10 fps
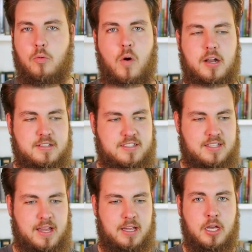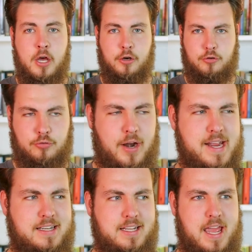don't want to say,
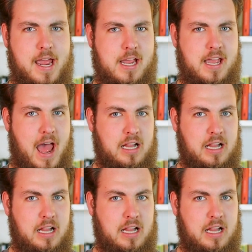"Great King